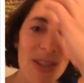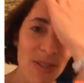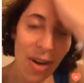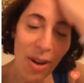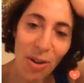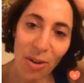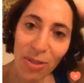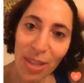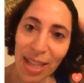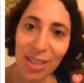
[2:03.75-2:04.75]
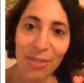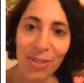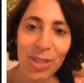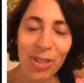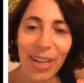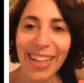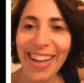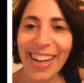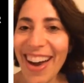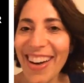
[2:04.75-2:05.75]
So thanks all for
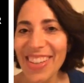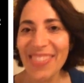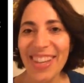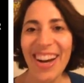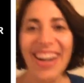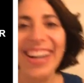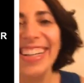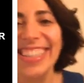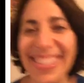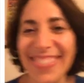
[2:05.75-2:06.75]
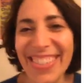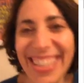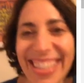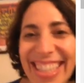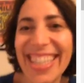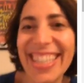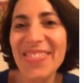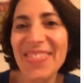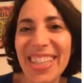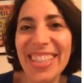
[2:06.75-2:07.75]
joining. Oh, I love the hearts.
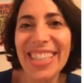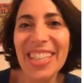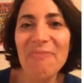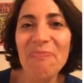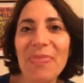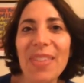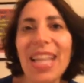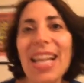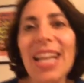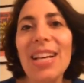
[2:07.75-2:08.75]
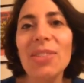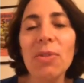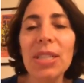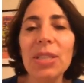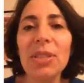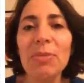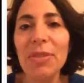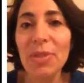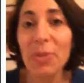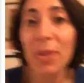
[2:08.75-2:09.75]
Welcome, welcome. So we're going to do a little
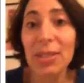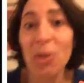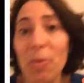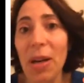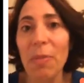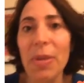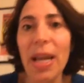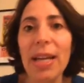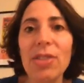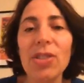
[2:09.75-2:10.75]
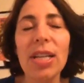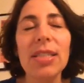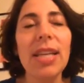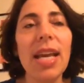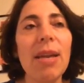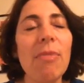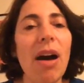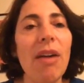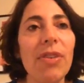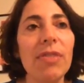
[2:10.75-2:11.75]
bit of a quick scope here, but I just came
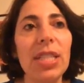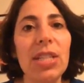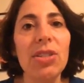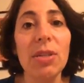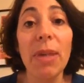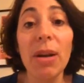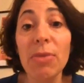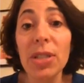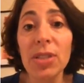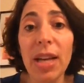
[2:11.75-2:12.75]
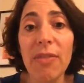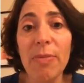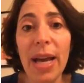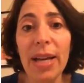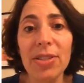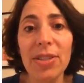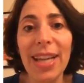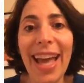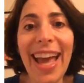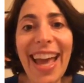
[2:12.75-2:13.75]
off of teaching my Rich Life
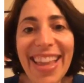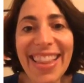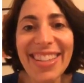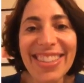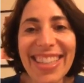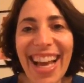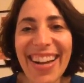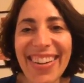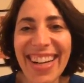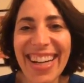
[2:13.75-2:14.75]
Mastery. Hey there, Sarah.